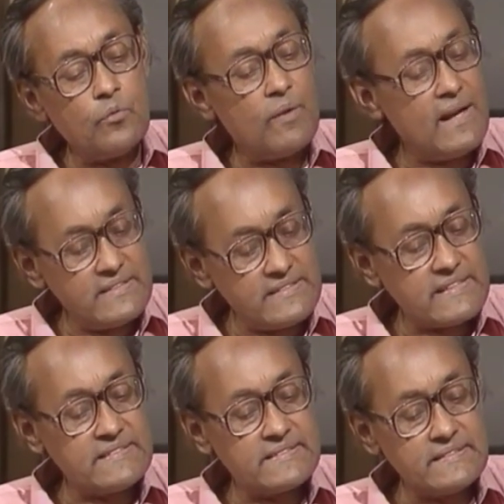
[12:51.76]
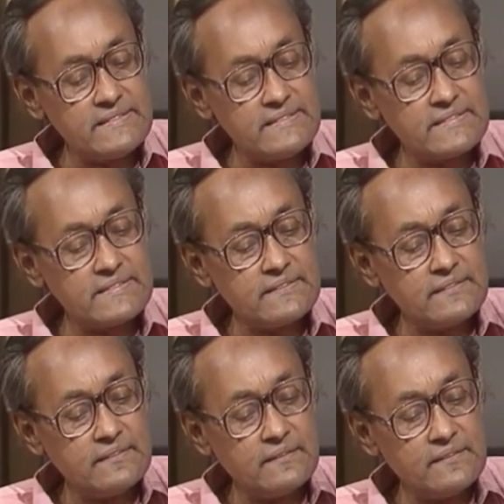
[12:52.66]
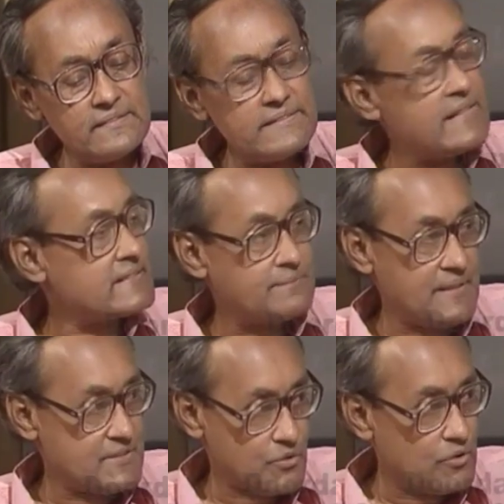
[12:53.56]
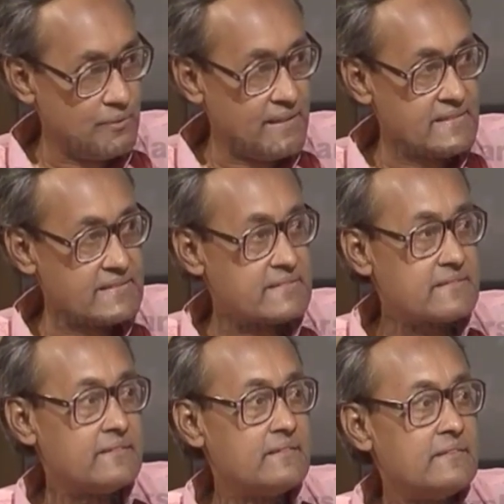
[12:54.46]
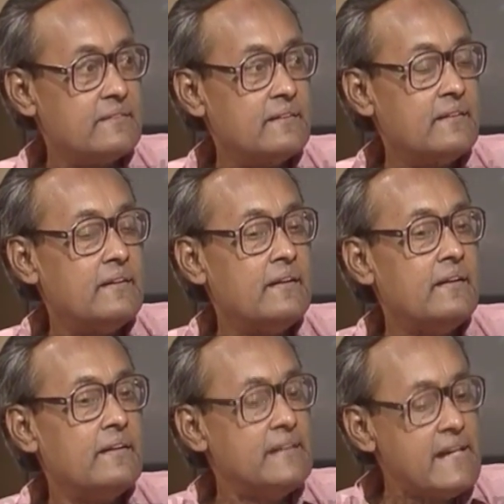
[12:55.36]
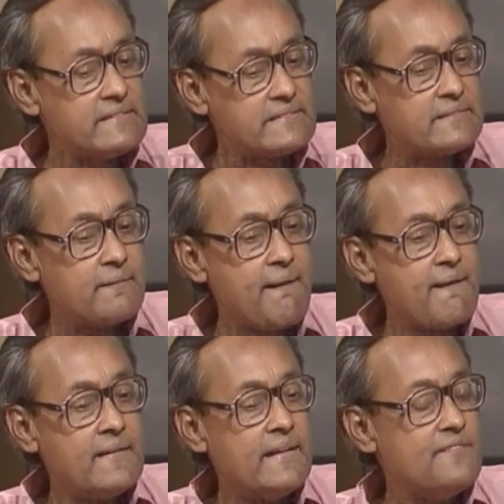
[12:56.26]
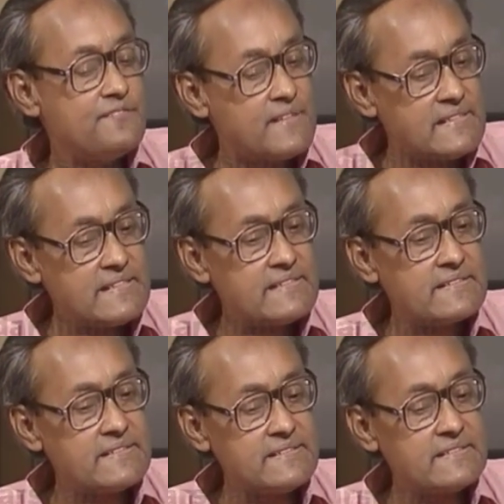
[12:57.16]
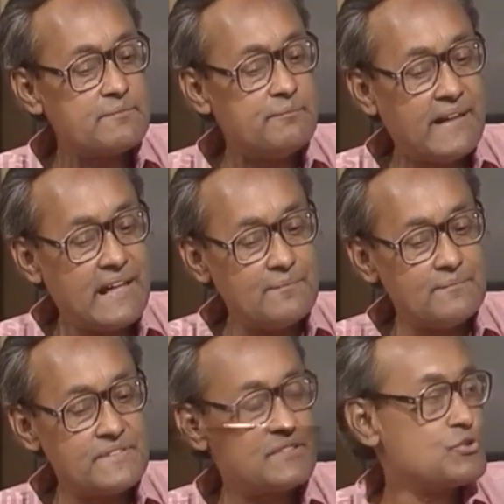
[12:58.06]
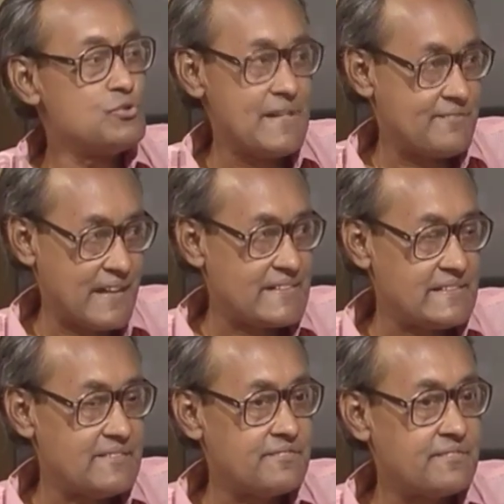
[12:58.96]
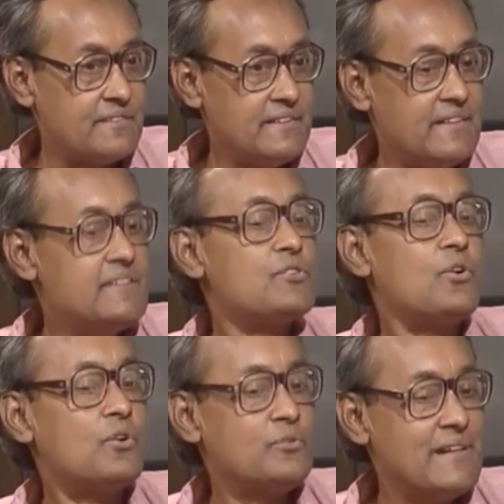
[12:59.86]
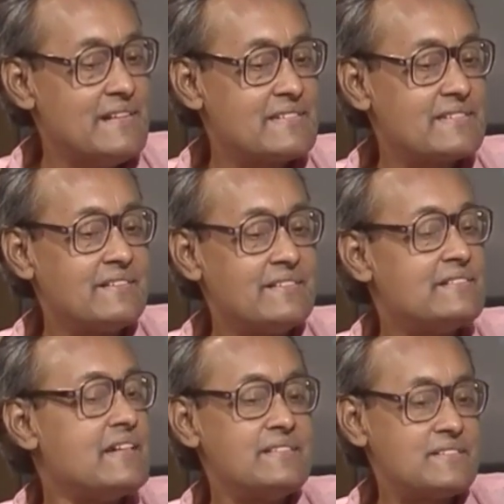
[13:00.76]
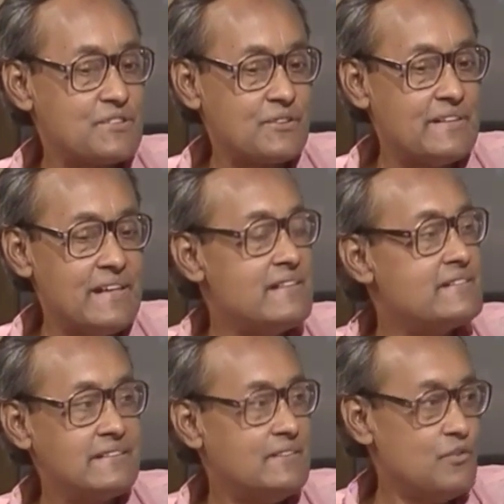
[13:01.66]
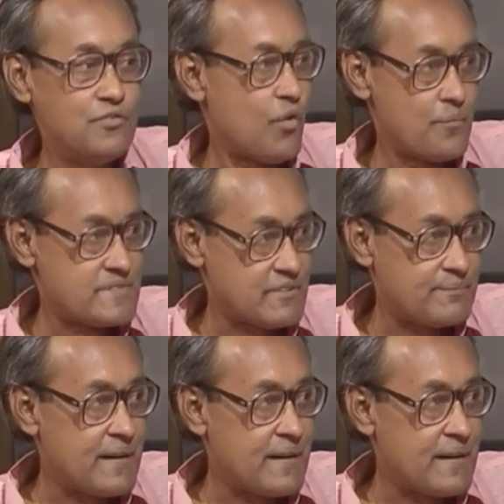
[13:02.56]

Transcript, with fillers: while resistance takes place always, yet if resistance becomes too effective, it always tends to create new forms of